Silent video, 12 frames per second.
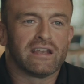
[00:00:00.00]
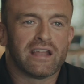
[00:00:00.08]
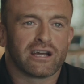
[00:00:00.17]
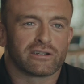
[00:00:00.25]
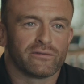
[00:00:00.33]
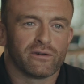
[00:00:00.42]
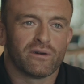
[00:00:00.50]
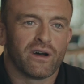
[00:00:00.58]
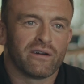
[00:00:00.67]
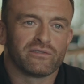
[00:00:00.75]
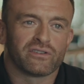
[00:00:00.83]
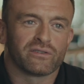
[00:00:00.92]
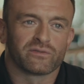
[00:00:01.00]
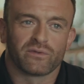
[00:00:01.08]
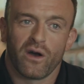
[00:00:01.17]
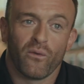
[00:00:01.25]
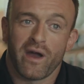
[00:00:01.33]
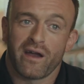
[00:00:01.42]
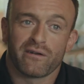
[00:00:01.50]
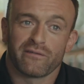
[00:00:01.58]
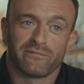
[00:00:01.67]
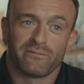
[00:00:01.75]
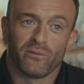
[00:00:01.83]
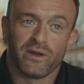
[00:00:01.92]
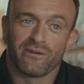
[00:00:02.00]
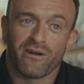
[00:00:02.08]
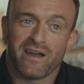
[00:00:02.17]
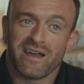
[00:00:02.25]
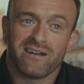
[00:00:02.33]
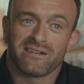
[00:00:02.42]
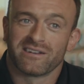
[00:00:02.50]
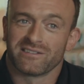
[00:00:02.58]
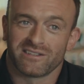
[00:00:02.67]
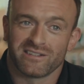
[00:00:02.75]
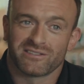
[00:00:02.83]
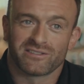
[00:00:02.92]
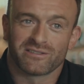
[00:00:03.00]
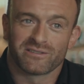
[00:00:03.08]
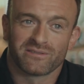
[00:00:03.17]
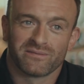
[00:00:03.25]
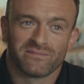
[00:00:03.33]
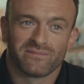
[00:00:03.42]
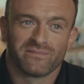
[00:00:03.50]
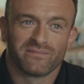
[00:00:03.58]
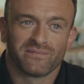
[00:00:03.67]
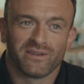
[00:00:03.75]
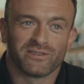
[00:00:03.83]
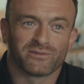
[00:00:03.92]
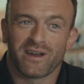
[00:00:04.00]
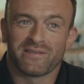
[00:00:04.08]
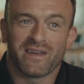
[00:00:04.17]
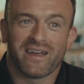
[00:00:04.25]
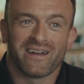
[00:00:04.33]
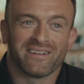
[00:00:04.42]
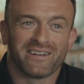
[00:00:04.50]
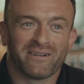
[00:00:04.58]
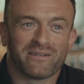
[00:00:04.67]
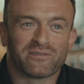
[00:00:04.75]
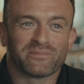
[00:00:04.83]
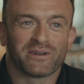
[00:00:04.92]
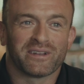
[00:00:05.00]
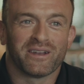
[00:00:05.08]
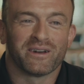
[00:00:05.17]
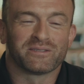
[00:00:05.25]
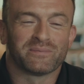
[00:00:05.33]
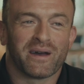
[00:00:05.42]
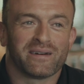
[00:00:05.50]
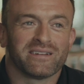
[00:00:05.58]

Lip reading: in Nashville, obviously I was aware of Uyghur hair because it's right there, you know, everybody knows about